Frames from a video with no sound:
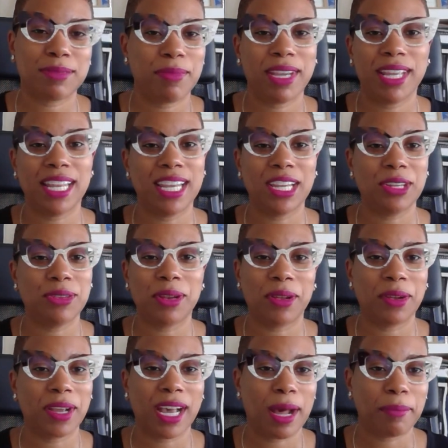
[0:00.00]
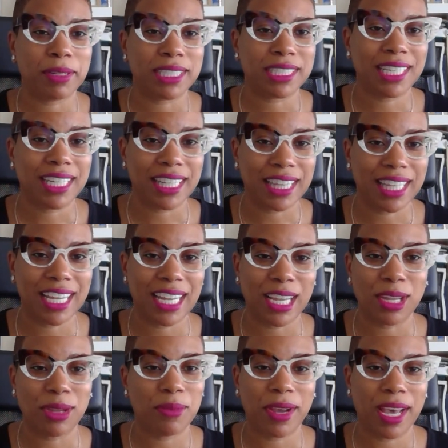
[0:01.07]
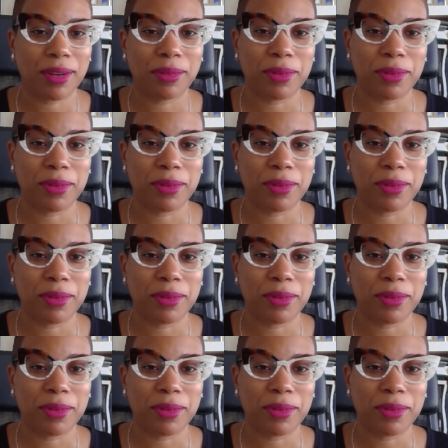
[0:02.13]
meaning you don't accomplish anything and you got